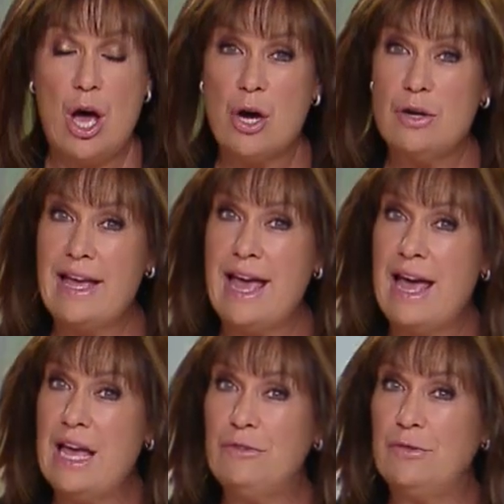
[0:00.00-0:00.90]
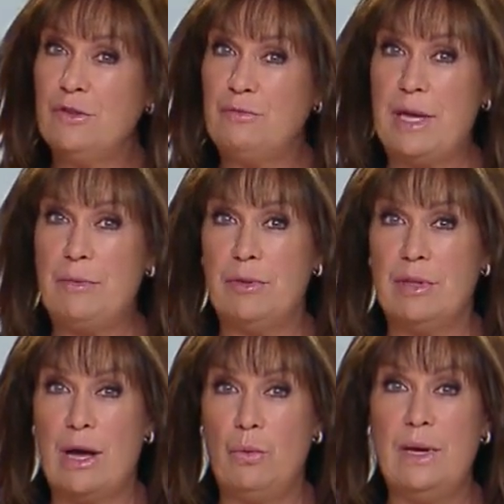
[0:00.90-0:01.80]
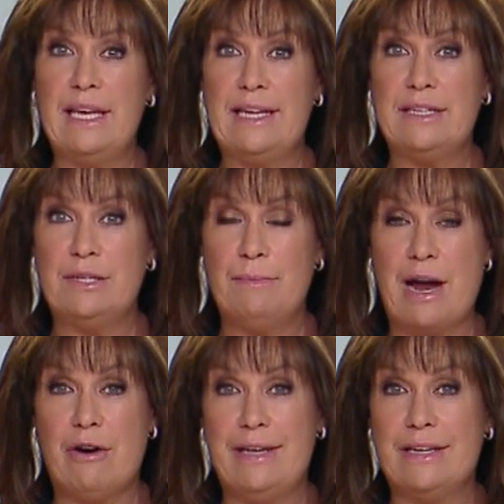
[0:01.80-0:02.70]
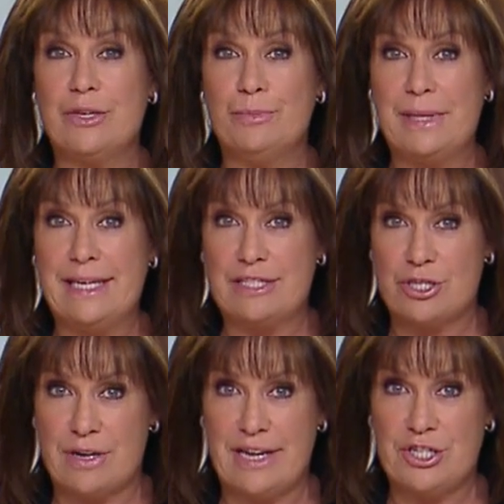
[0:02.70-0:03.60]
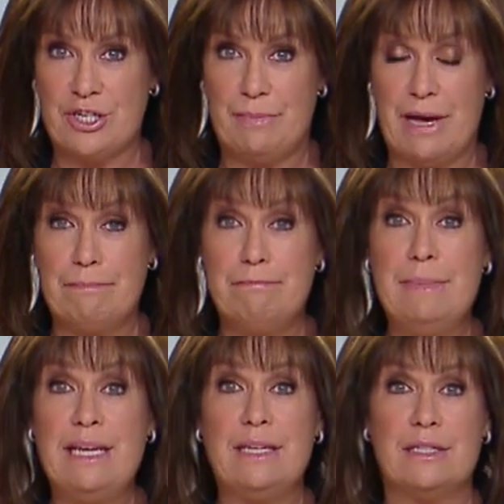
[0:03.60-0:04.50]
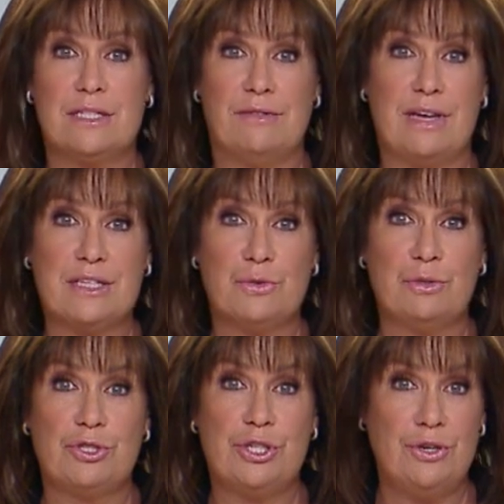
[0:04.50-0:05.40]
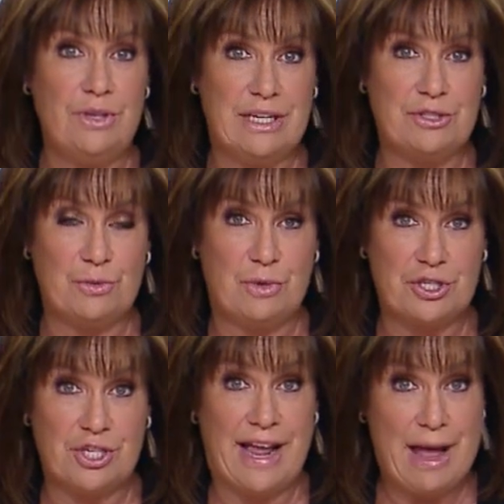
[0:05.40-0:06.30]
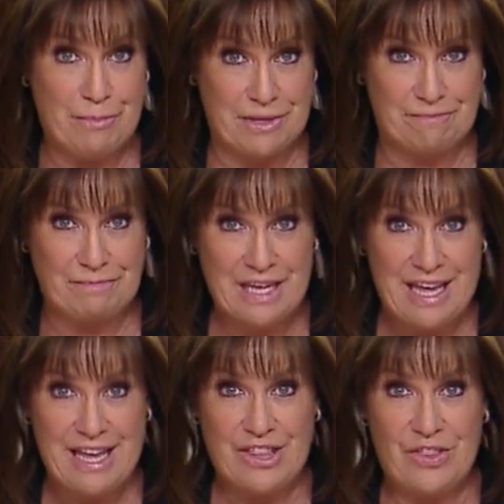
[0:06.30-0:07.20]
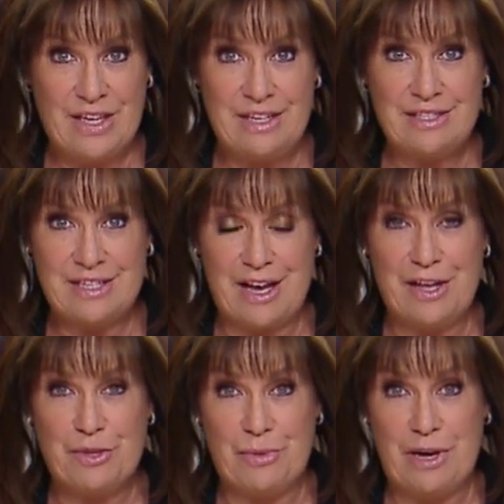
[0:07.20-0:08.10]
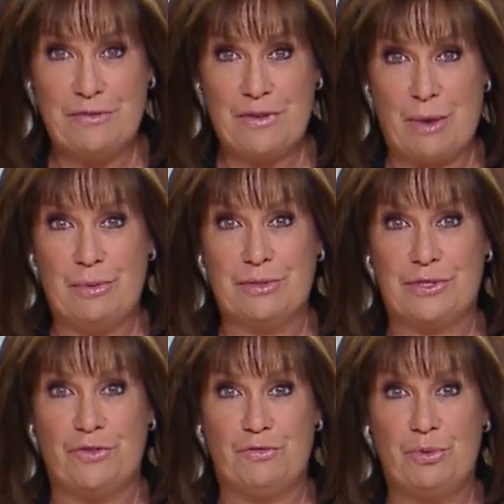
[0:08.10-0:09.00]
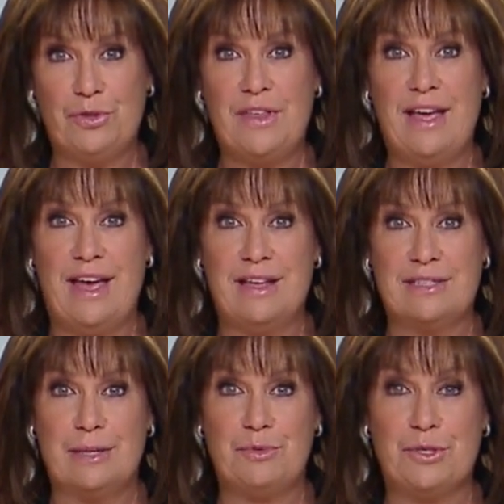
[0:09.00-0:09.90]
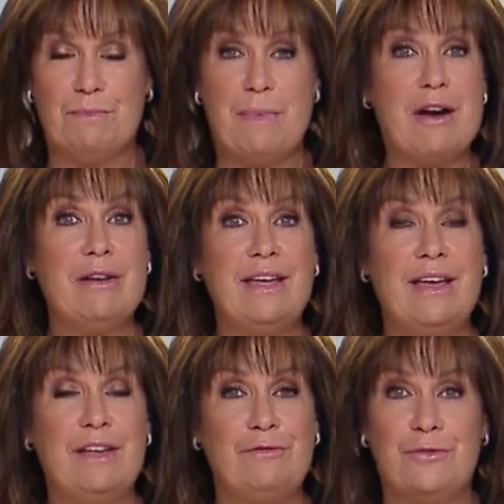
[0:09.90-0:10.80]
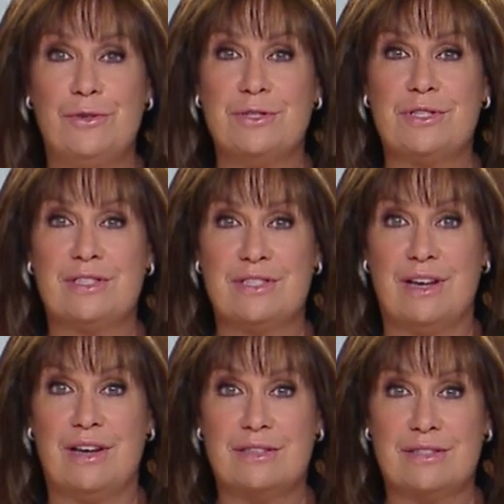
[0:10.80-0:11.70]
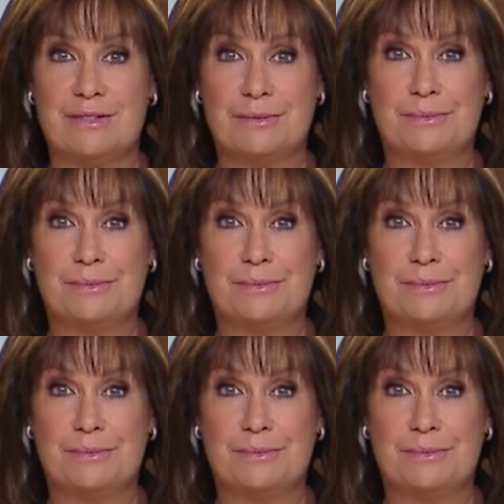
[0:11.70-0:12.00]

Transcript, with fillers: Only a handful of people are willing to marry a complete stranger, but millions of us will tune in to watch it happen. These are the brave couples who've put their hands up to marry at first sight.